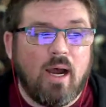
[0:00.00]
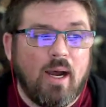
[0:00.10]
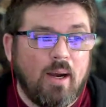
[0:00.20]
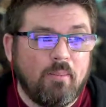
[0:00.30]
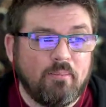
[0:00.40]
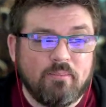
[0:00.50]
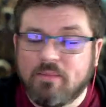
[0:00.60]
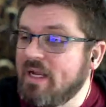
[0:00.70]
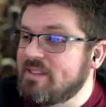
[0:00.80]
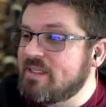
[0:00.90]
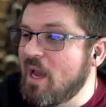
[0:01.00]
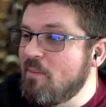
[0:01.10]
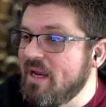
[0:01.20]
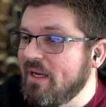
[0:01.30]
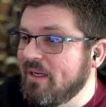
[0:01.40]
Um, it's
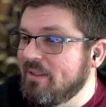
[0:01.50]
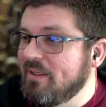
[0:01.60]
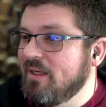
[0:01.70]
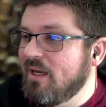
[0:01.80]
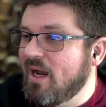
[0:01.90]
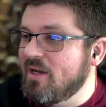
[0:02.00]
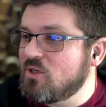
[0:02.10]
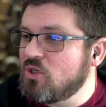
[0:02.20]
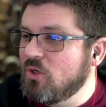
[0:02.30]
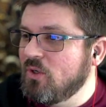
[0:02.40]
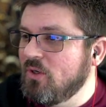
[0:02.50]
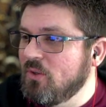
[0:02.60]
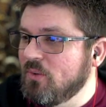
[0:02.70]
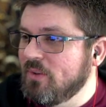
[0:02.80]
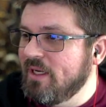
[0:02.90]
coming. I assure
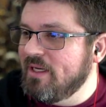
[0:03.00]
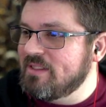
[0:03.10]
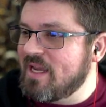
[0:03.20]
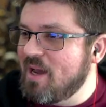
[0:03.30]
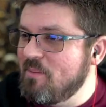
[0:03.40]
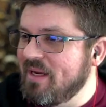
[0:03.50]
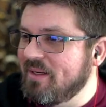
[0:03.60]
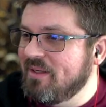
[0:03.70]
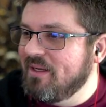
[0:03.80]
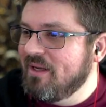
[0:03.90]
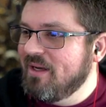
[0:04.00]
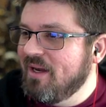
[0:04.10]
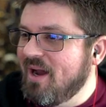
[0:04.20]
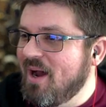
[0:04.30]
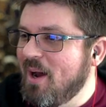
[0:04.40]
you, it is coming.
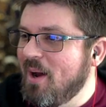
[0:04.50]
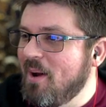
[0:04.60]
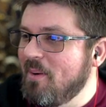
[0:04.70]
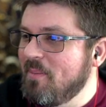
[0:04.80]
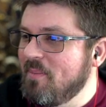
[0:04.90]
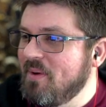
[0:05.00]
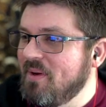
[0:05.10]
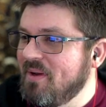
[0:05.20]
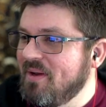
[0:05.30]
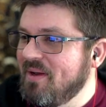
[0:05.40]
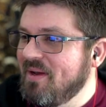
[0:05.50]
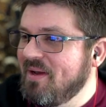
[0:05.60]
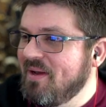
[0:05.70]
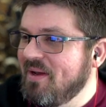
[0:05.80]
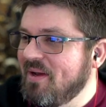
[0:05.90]
Um,
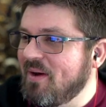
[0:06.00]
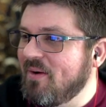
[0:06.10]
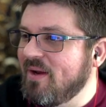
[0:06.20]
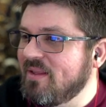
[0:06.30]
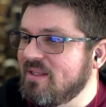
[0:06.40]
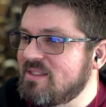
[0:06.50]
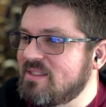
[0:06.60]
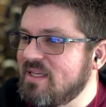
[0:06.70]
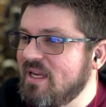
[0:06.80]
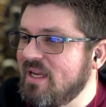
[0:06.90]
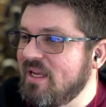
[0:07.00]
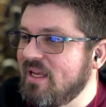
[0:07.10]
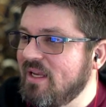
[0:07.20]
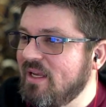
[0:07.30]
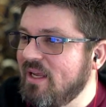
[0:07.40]
all right, let's
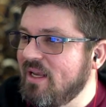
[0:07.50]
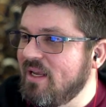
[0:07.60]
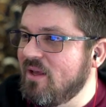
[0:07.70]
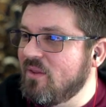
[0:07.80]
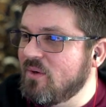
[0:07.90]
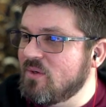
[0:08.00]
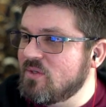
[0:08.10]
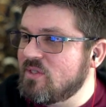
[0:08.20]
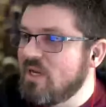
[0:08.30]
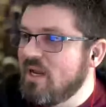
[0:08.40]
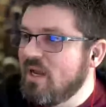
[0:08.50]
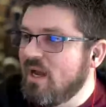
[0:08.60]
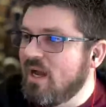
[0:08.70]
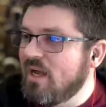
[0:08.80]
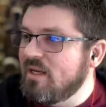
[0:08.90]
see. Any others?
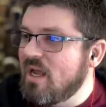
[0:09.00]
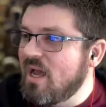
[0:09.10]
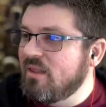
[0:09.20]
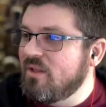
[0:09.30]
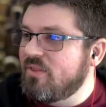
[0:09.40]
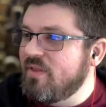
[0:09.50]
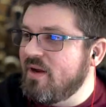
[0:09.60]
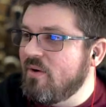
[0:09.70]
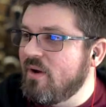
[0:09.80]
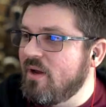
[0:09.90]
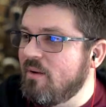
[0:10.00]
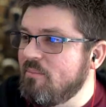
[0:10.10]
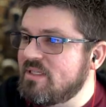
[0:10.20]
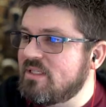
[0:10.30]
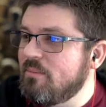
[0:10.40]
Uh, not
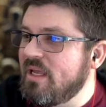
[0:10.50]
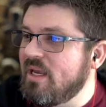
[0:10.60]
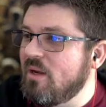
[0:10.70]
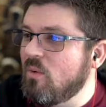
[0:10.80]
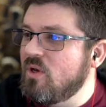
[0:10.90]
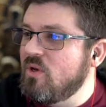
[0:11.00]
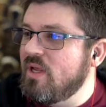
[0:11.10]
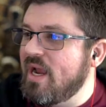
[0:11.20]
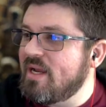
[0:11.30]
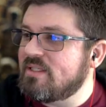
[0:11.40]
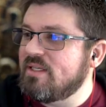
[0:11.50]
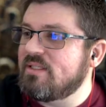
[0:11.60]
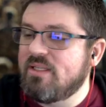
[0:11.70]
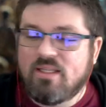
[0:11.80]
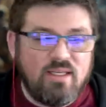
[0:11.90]
Lethera. missed the beginning. Where do you get
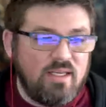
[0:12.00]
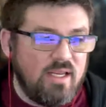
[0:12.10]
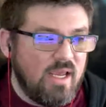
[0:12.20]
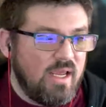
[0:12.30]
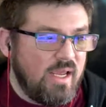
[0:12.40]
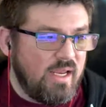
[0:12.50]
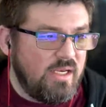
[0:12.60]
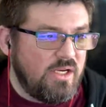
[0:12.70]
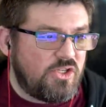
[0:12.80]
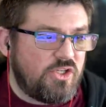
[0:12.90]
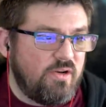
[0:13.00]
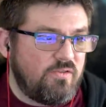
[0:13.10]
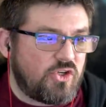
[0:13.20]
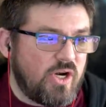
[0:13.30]
access to the initiative